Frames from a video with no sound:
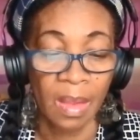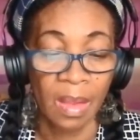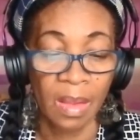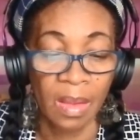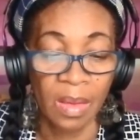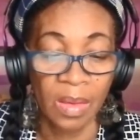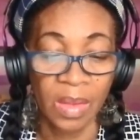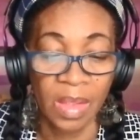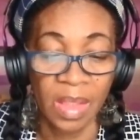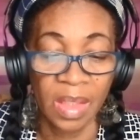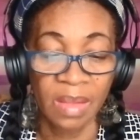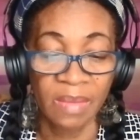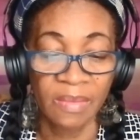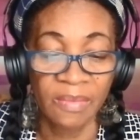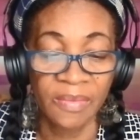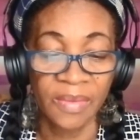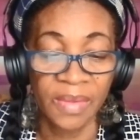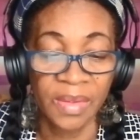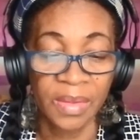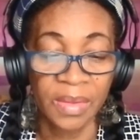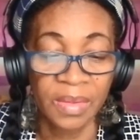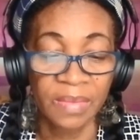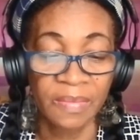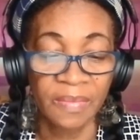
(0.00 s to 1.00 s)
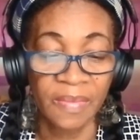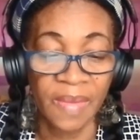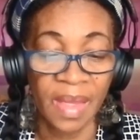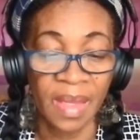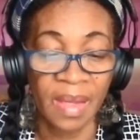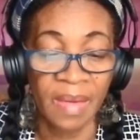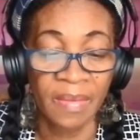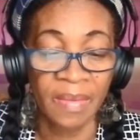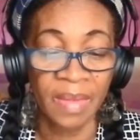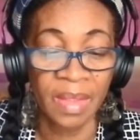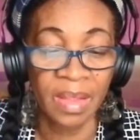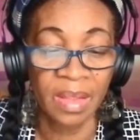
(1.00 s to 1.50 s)
Okay, the first
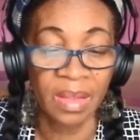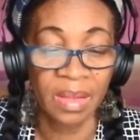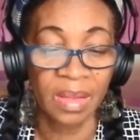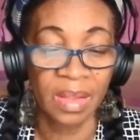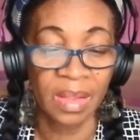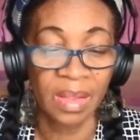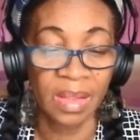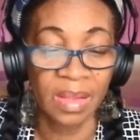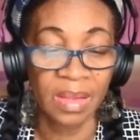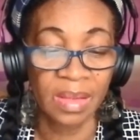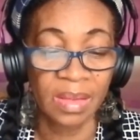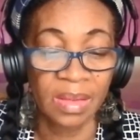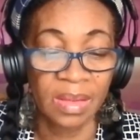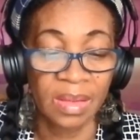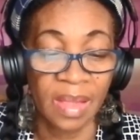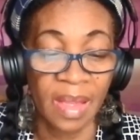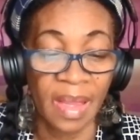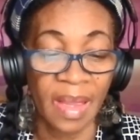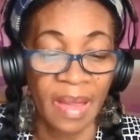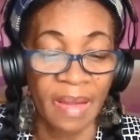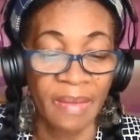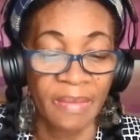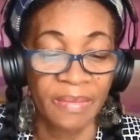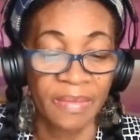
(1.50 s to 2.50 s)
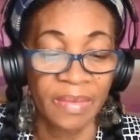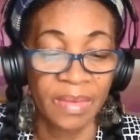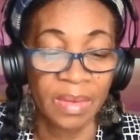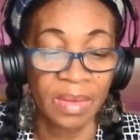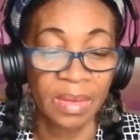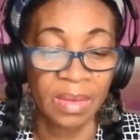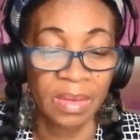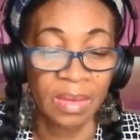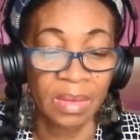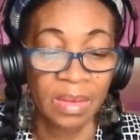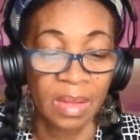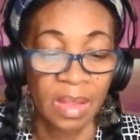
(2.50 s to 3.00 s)
variant is Alpha.
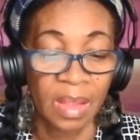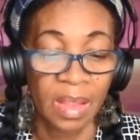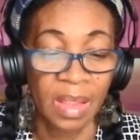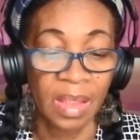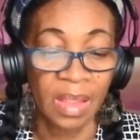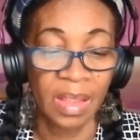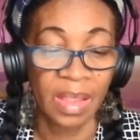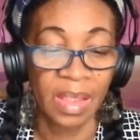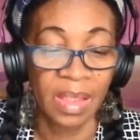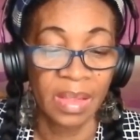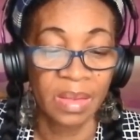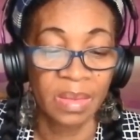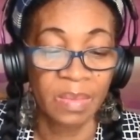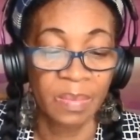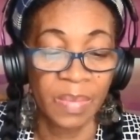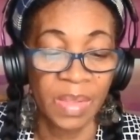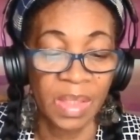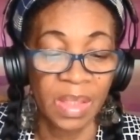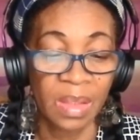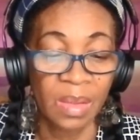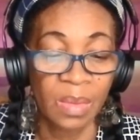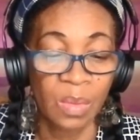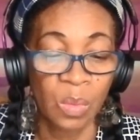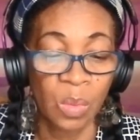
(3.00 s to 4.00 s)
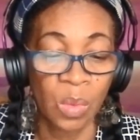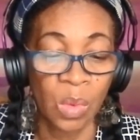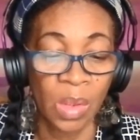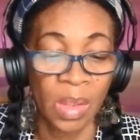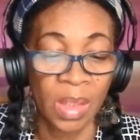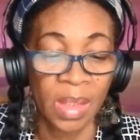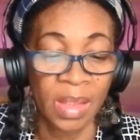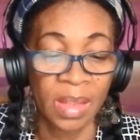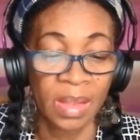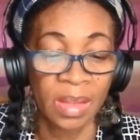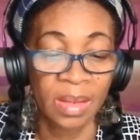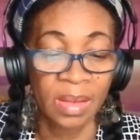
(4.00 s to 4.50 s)
That's
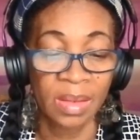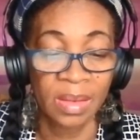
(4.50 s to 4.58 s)
B117.